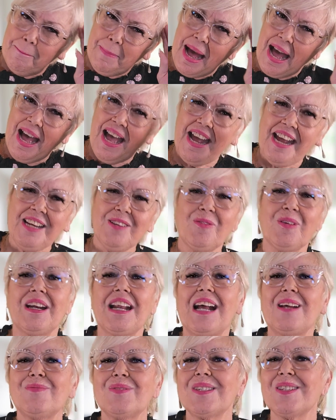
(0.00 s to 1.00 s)
mind when
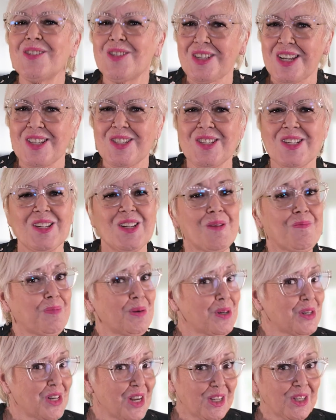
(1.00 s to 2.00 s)
I'm suggesting a
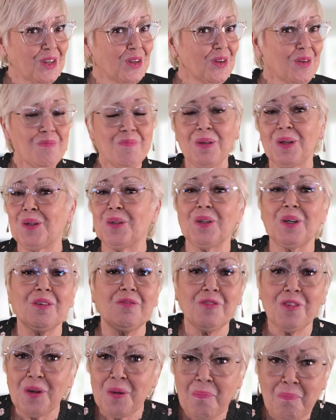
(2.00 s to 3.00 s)
particular builder
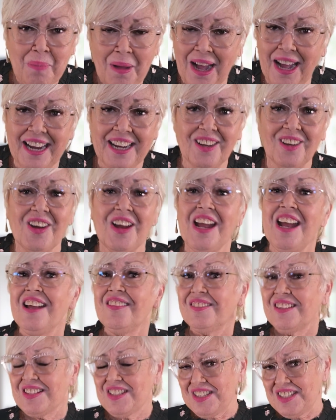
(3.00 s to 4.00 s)
for a buyer
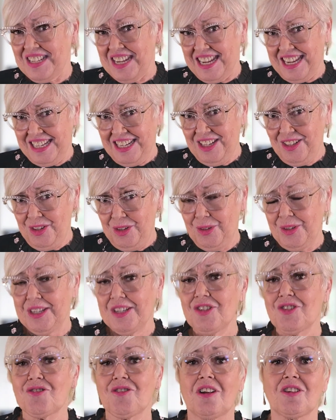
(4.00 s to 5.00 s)
that's seeking a new
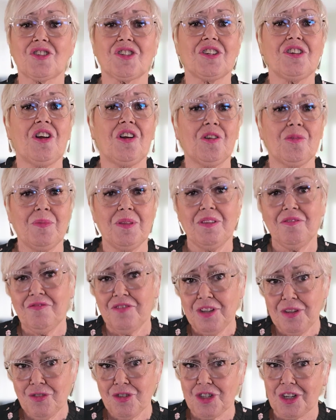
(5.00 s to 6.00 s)
construction home in the
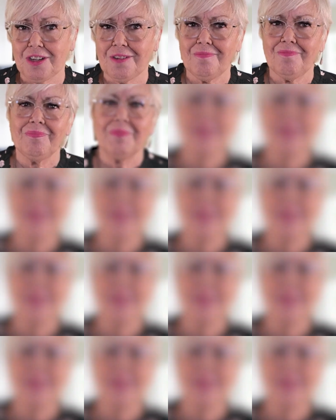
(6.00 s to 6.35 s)
future.